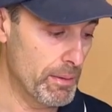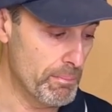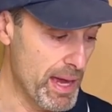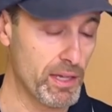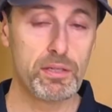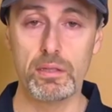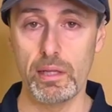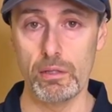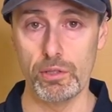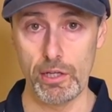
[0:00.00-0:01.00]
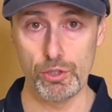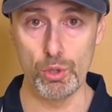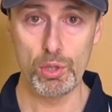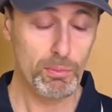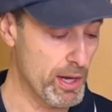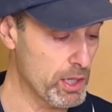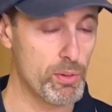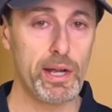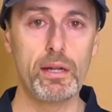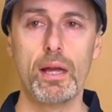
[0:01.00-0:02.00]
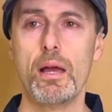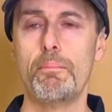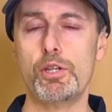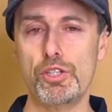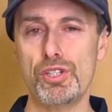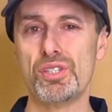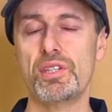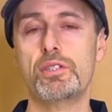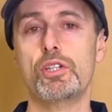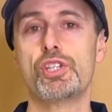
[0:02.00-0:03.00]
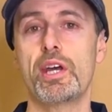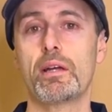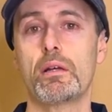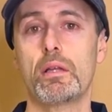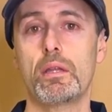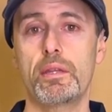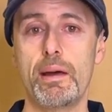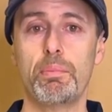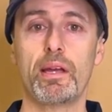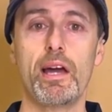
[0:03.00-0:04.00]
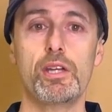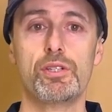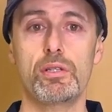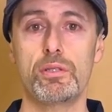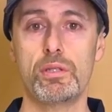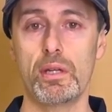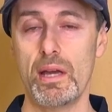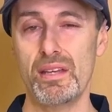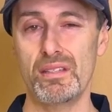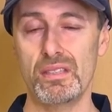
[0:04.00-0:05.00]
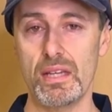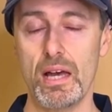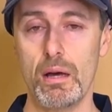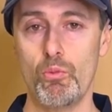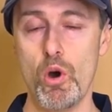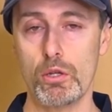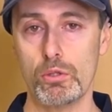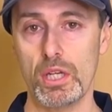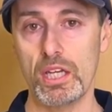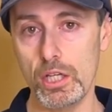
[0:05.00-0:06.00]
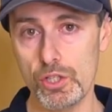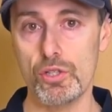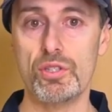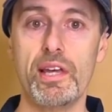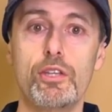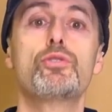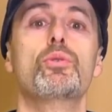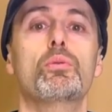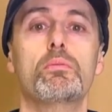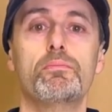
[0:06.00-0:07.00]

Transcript: makes that do them, like KREG, but you just need to check the applications and what hinges they suit.